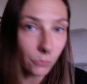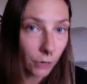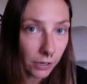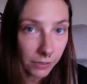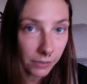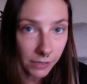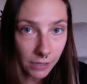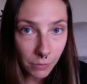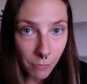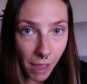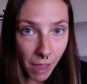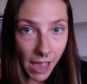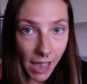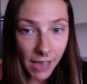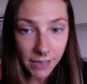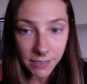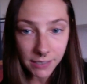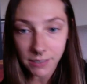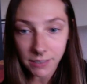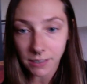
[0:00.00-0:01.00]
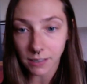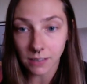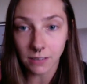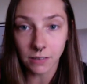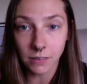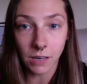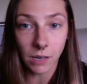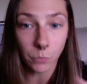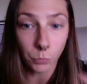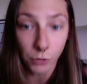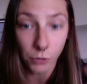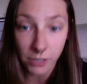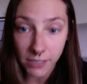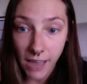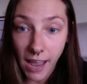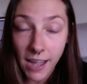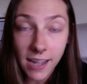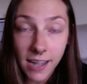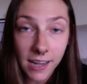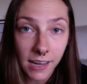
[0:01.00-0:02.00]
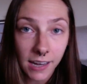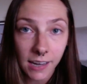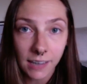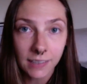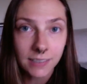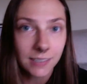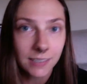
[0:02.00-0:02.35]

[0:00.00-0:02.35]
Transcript: wearing a mask and, and pretending